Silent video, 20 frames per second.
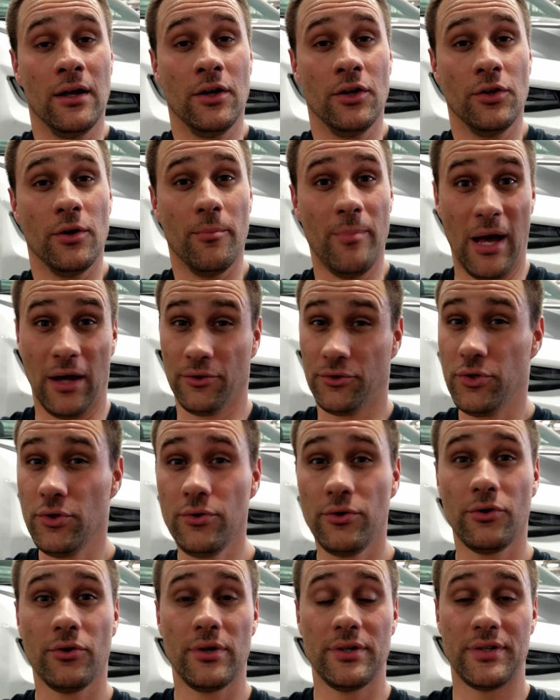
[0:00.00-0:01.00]
about 2
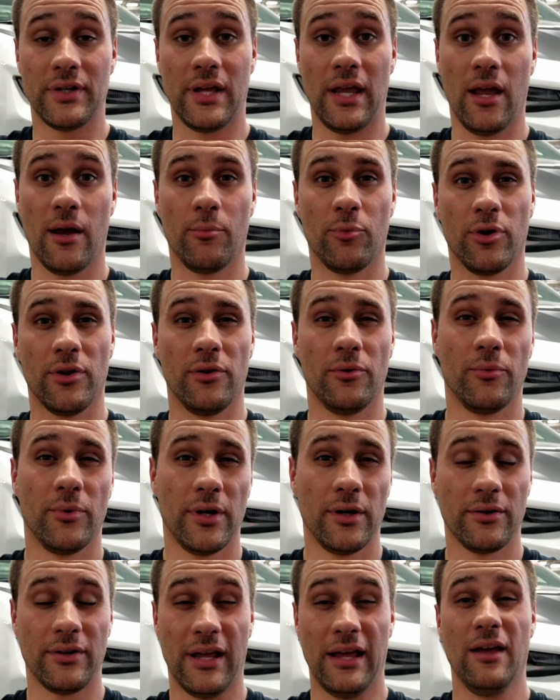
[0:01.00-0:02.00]
degrees of camber in the
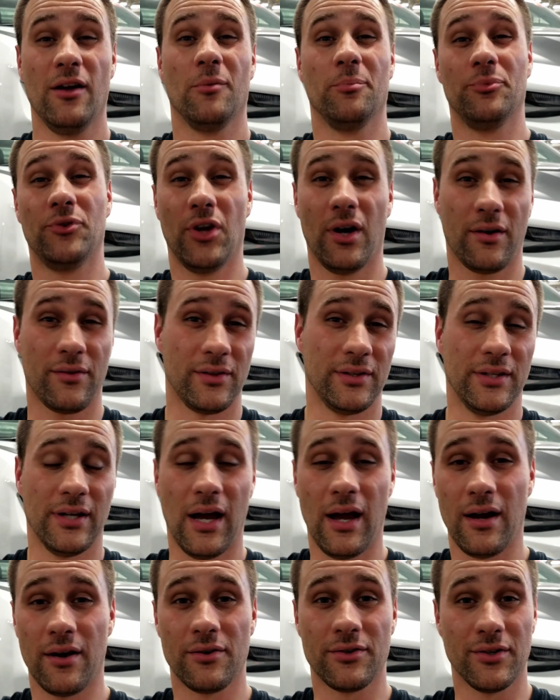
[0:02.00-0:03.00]
rear to help tuck the
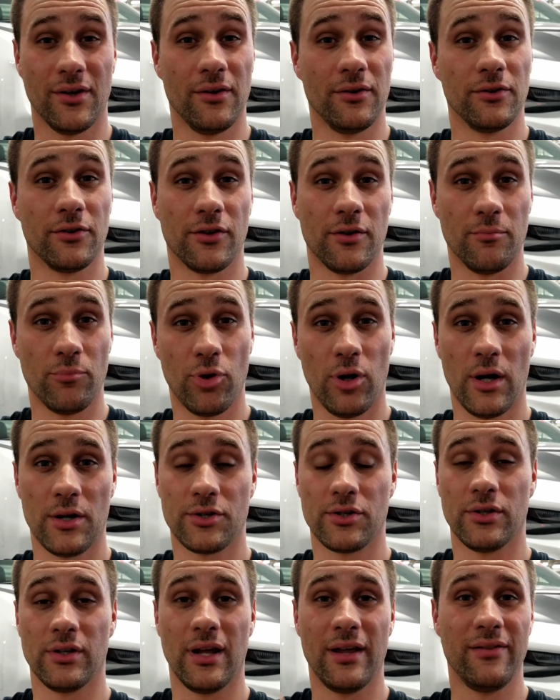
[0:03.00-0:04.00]
tires under
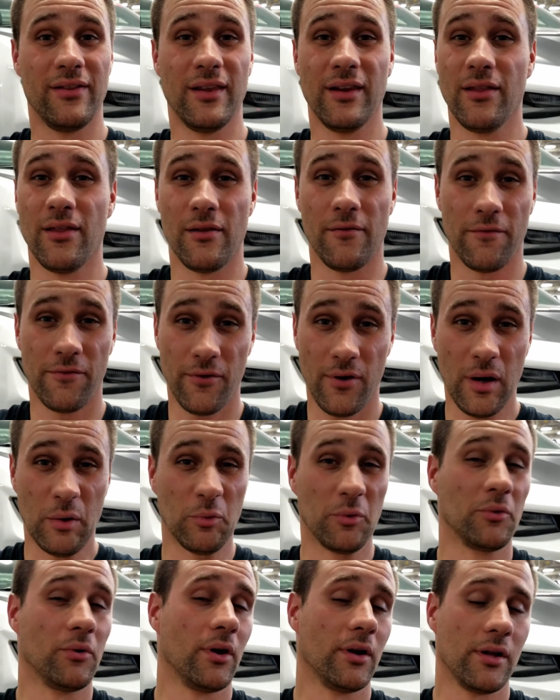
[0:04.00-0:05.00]
compression, and then in the front
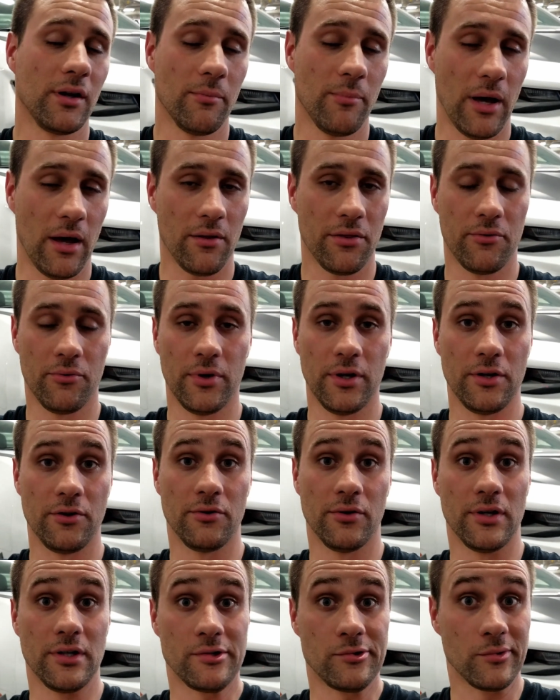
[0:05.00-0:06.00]
we're running about 3
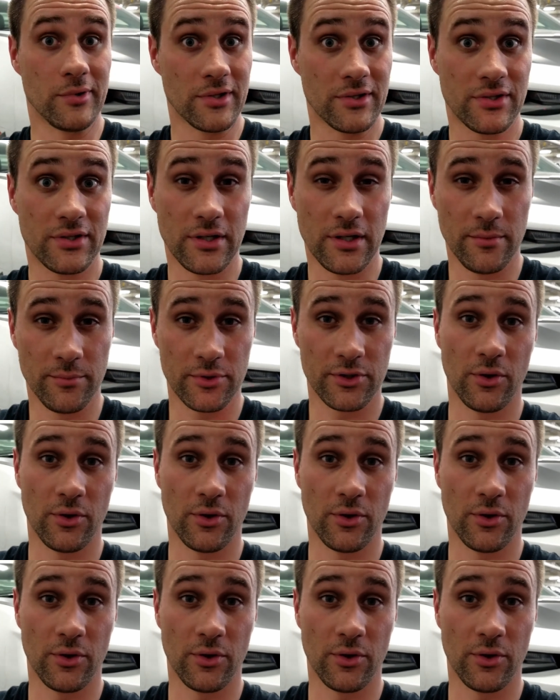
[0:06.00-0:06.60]
degrees, which seems to